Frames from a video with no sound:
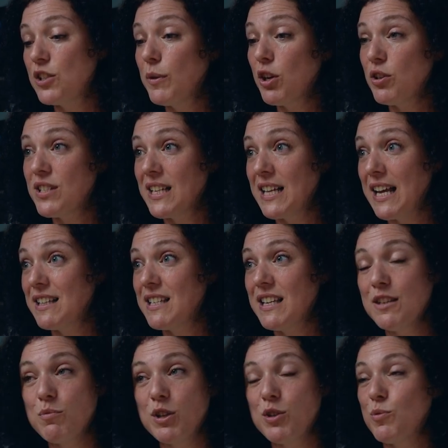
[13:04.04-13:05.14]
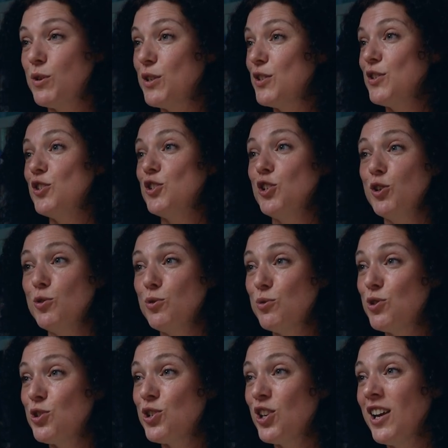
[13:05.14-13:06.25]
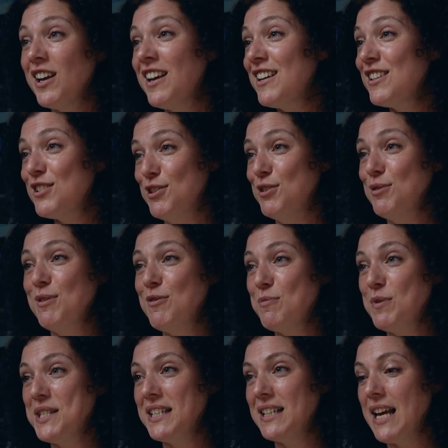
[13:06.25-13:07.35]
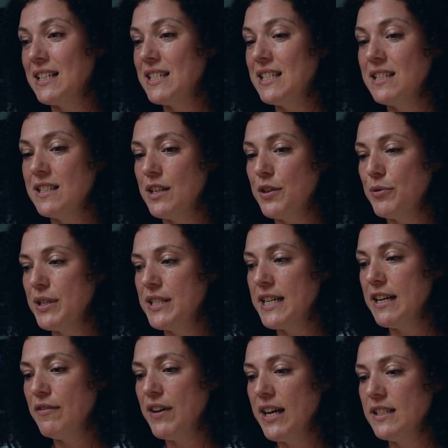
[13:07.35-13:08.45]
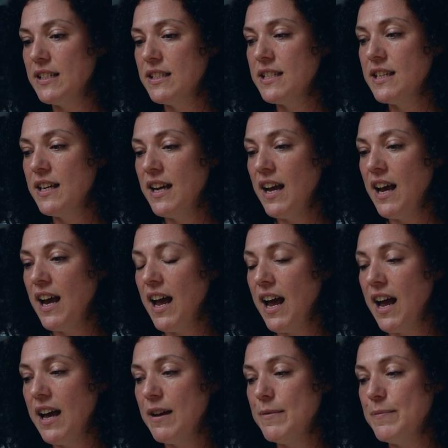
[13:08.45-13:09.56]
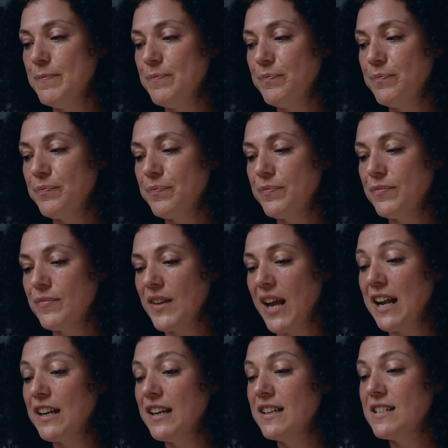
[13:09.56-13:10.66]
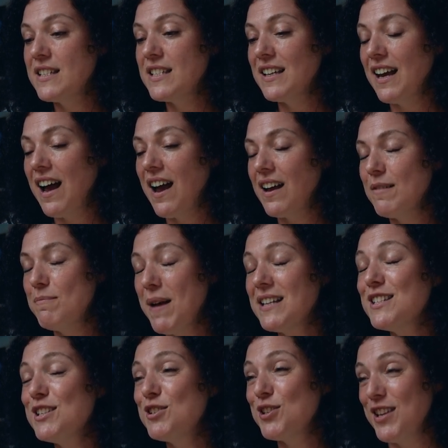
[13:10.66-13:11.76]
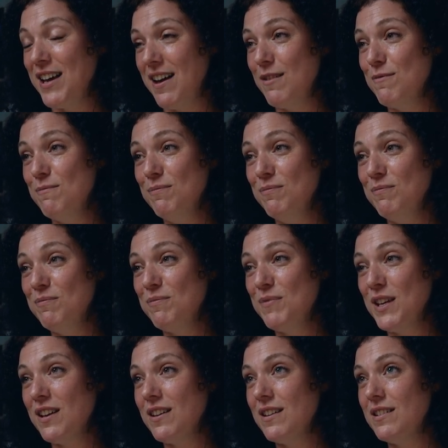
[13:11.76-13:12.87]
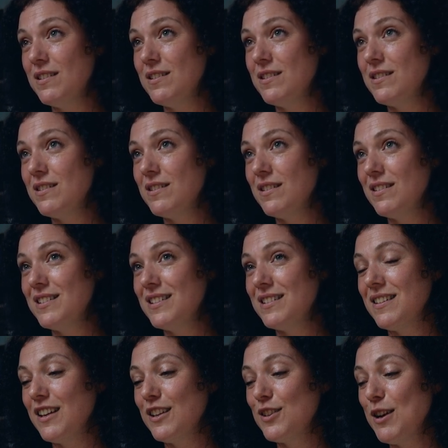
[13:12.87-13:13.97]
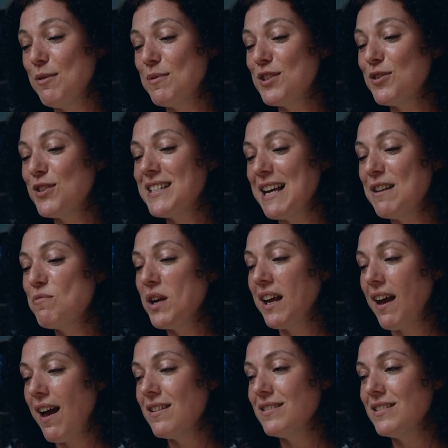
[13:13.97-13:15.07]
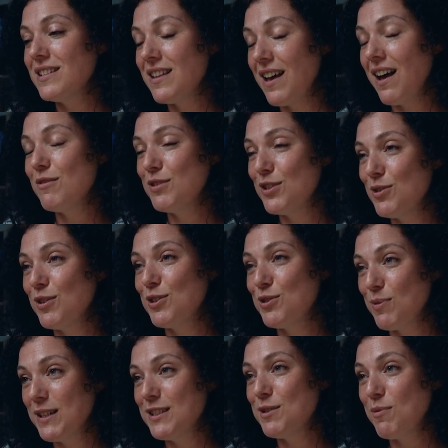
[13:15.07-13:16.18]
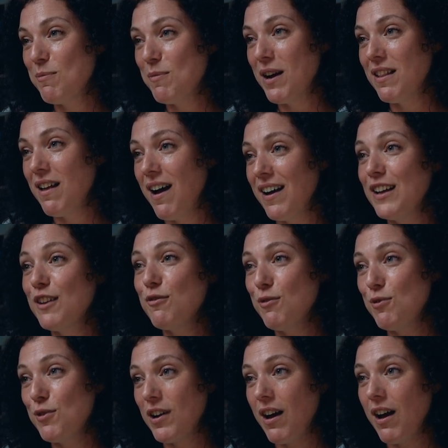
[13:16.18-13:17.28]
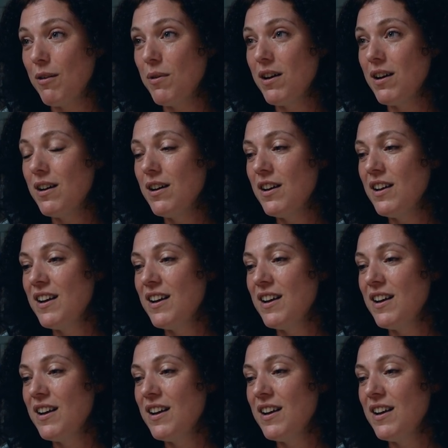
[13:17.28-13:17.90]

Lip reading: so we got selected, which was huge, just to even be selected. It's a 3-day event. And I messaged them because it was on the same weekend that I was doing a 21-mile hike for Nakoa.